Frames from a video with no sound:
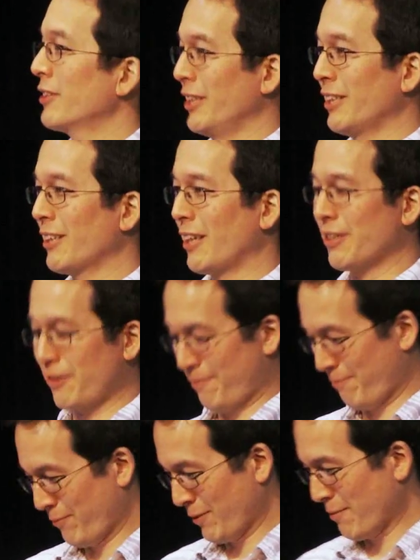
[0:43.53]
Good. I just
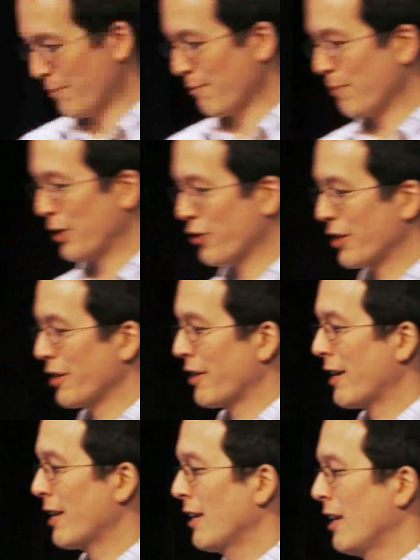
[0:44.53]
make sure I do
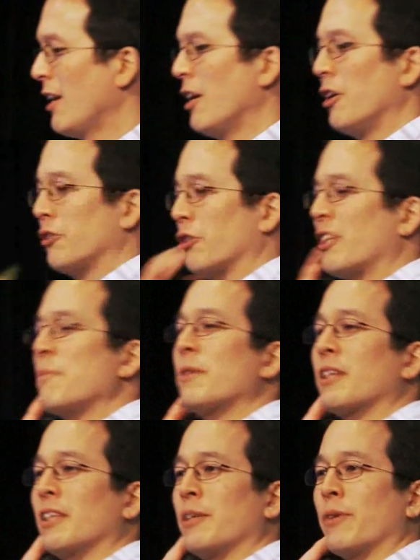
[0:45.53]
that. So
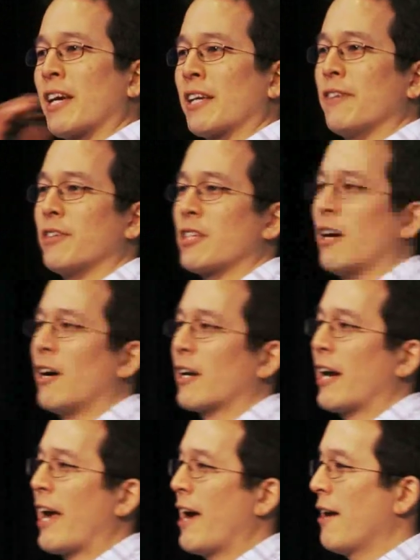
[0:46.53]
typically, when I give a talk,
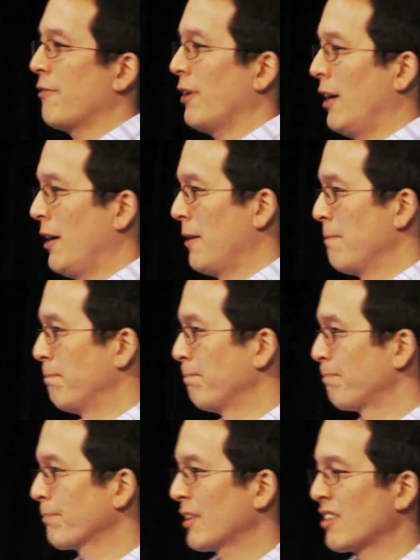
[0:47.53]
I have
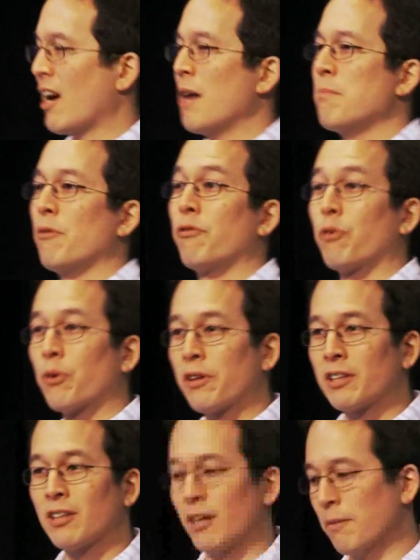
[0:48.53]
time before
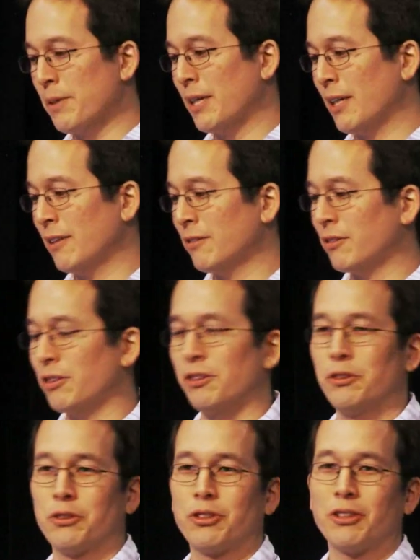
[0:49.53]
the talk begins
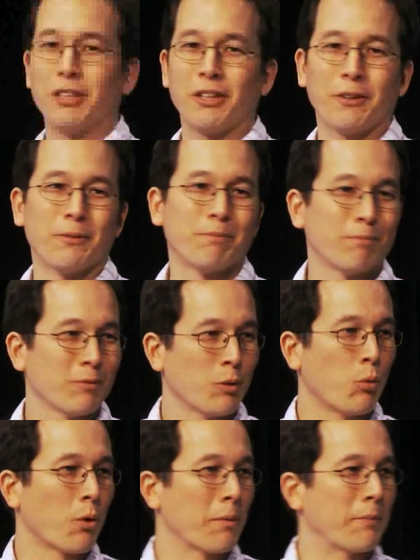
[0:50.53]
to,
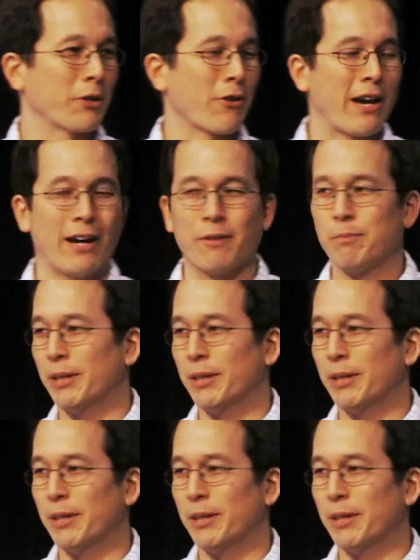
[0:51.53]
warm up the crowd.